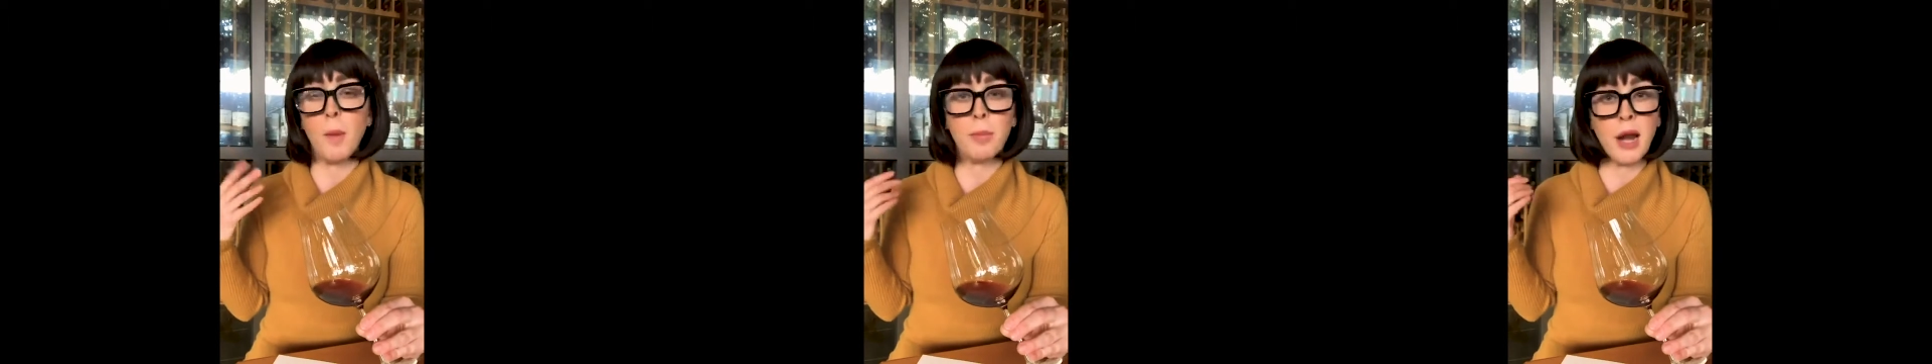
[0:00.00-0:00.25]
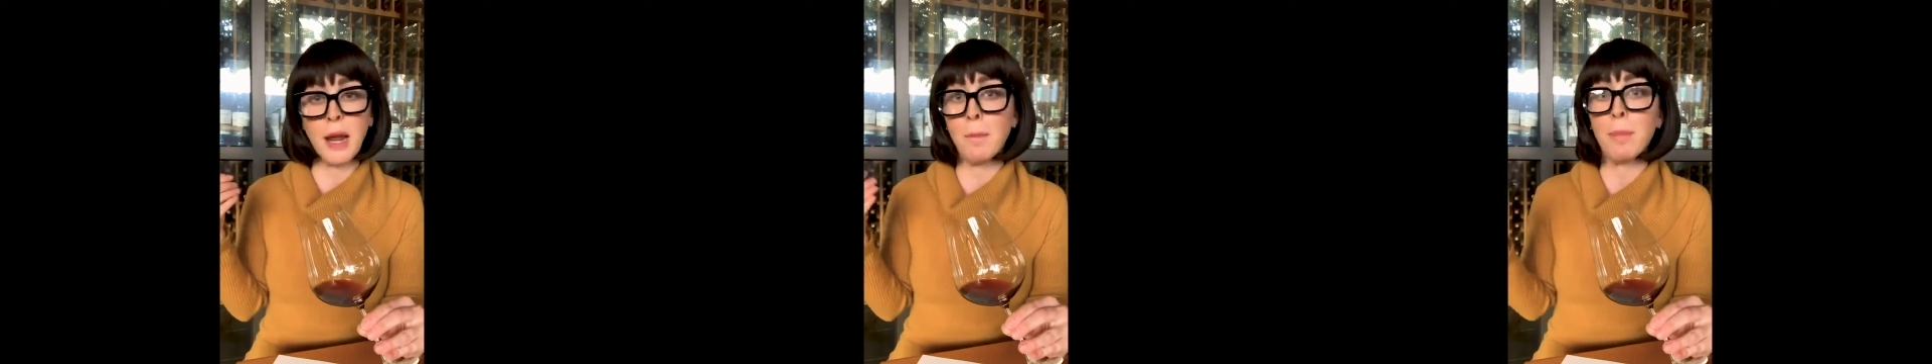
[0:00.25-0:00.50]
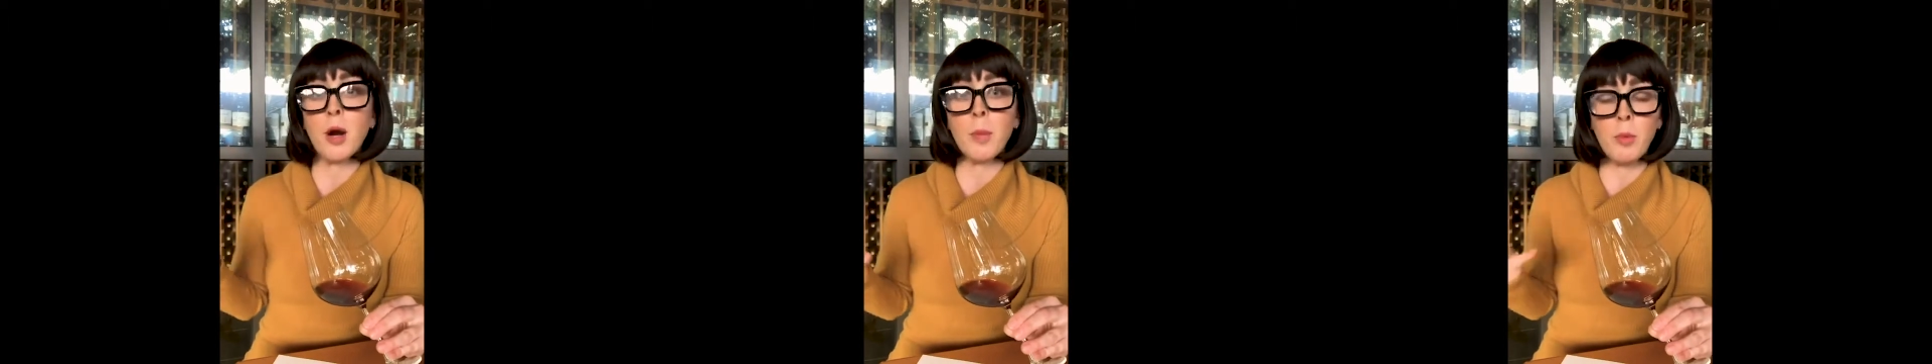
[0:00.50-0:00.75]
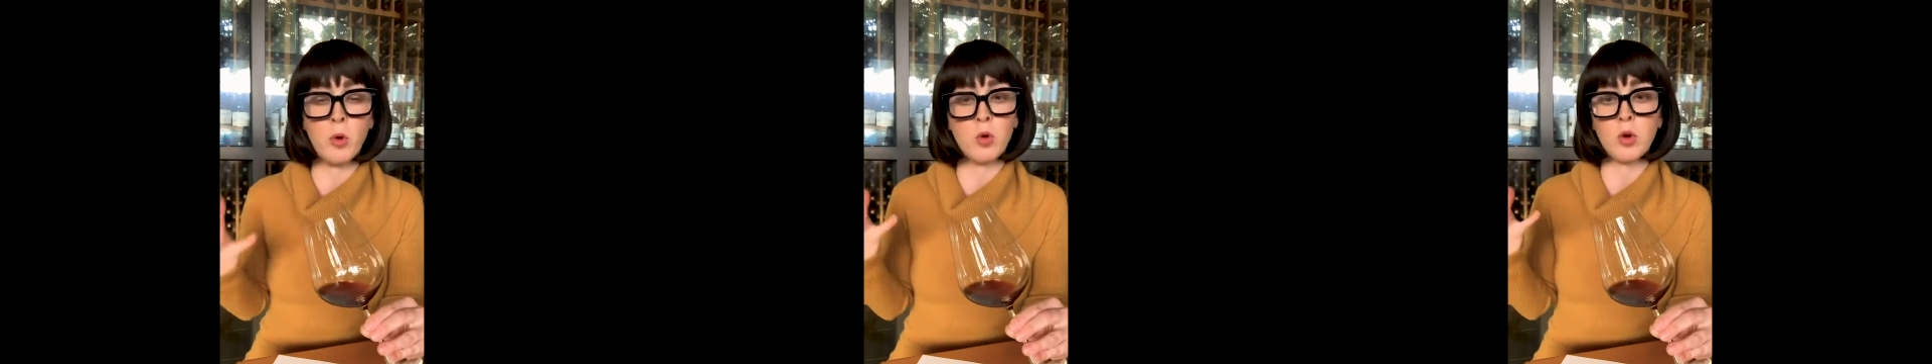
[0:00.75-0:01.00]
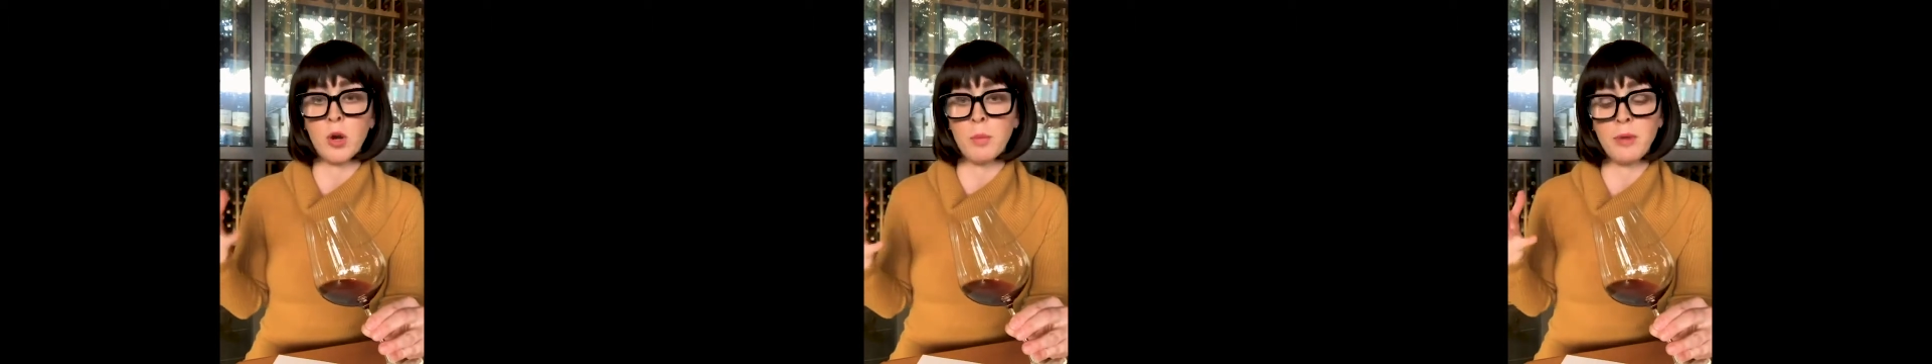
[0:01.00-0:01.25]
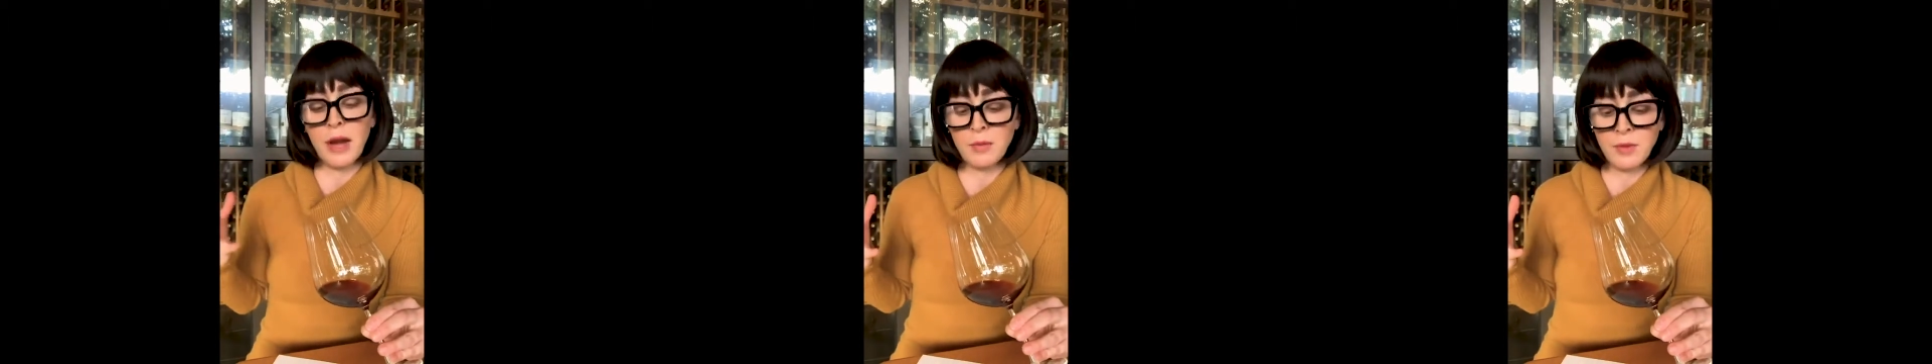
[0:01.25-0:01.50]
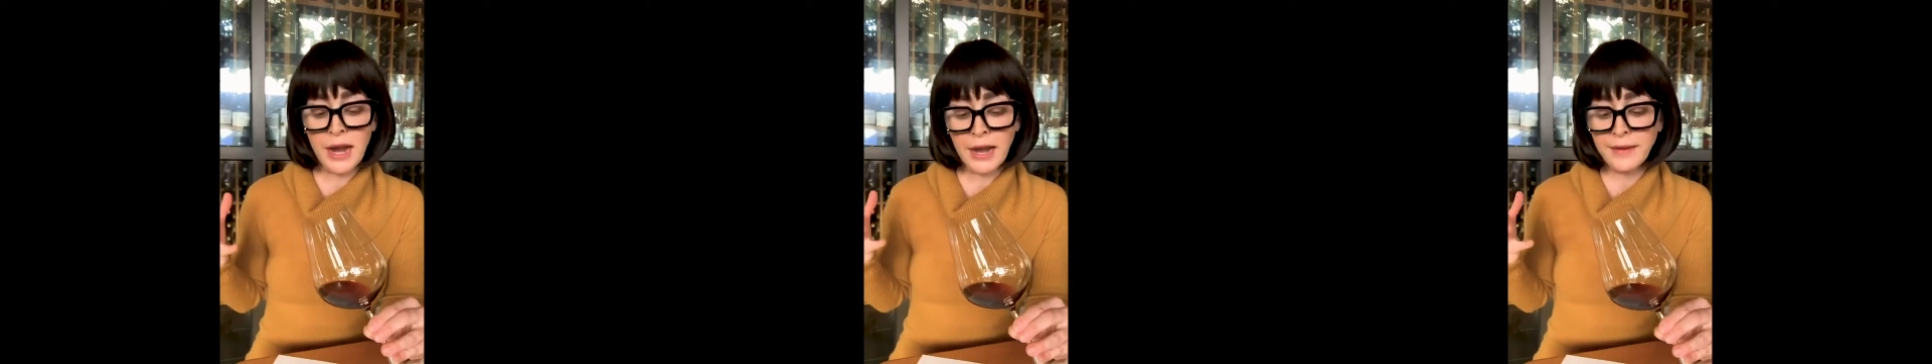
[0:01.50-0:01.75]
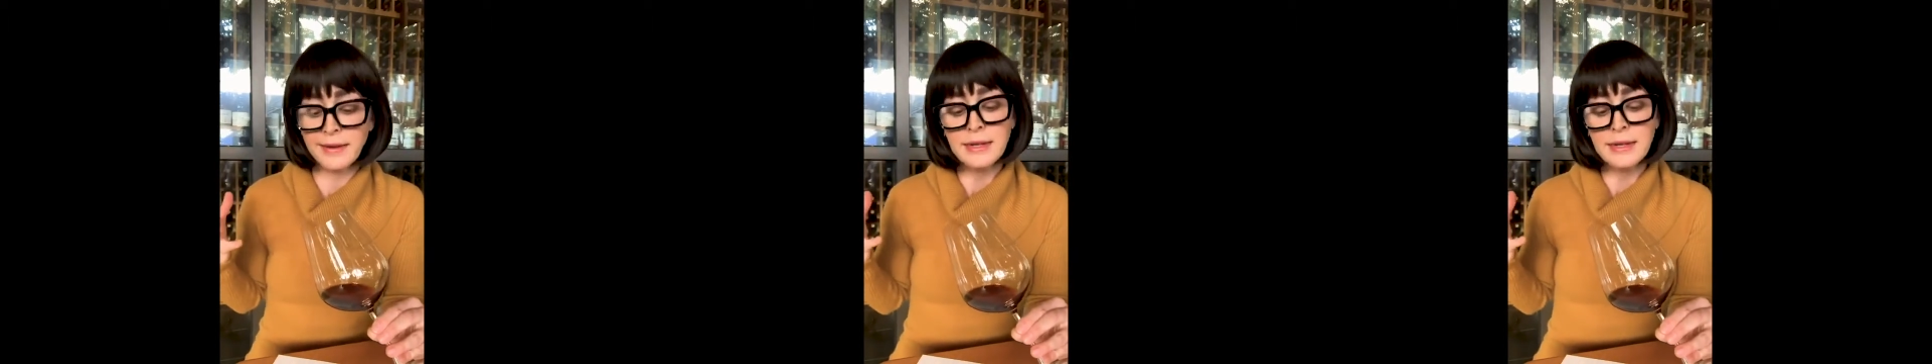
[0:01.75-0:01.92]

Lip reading: bright purple or a bright red.